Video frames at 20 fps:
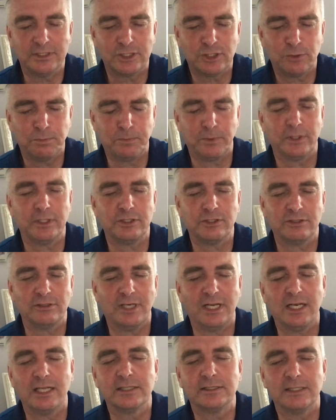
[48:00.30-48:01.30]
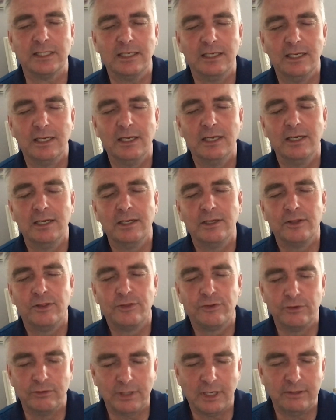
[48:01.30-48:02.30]
spirituality
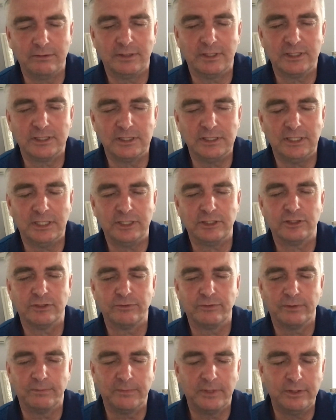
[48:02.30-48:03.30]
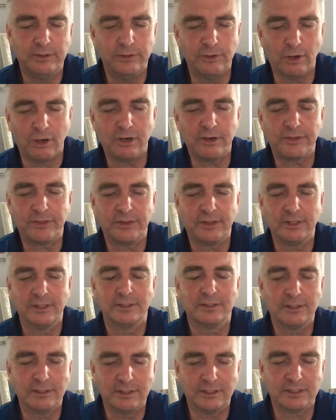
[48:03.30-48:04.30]
throughout this nation, from the north
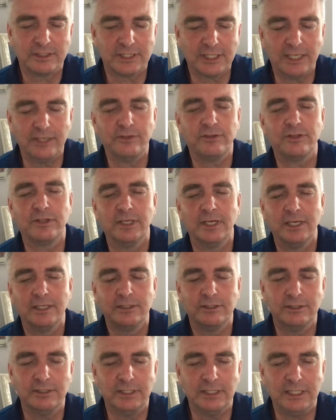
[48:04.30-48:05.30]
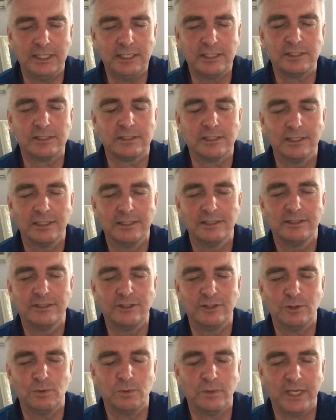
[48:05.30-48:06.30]
to the south, to the east to
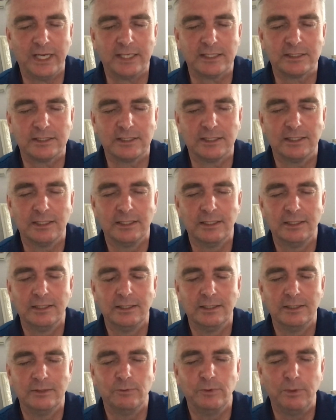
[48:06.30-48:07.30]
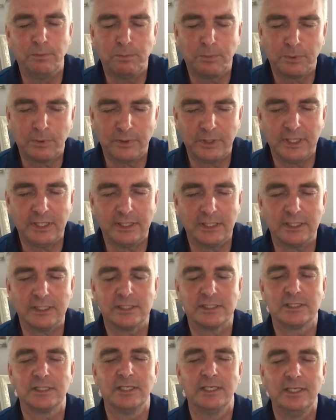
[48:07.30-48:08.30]
the west. We pray
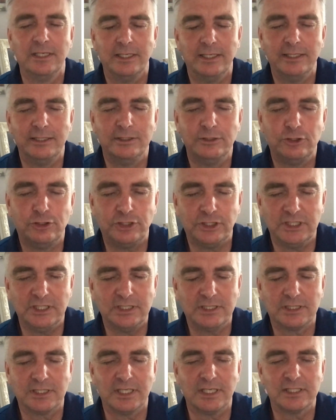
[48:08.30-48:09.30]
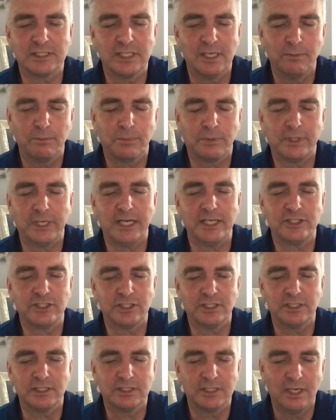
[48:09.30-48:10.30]
this in Jesus'
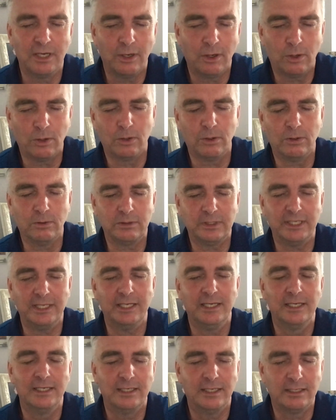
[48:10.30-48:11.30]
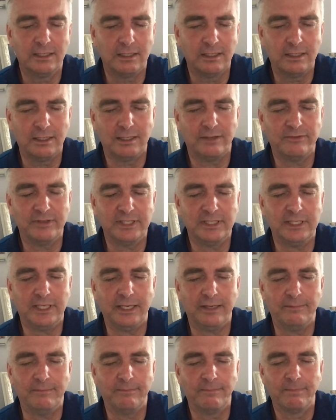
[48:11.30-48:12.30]
precious, holy and loving
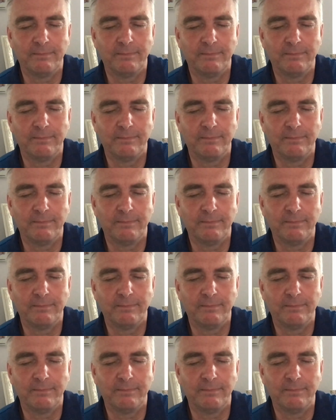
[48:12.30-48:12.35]
name.